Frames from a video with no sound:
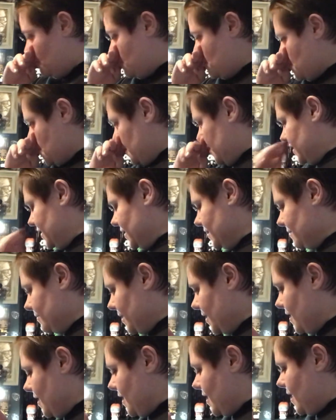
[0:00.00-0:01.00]
oh, excuse
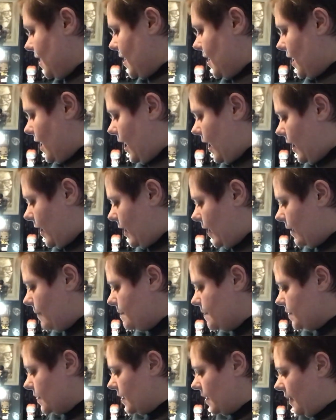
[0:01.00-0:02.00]
me.
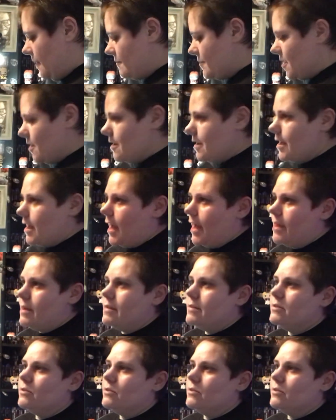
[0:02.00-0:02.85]
I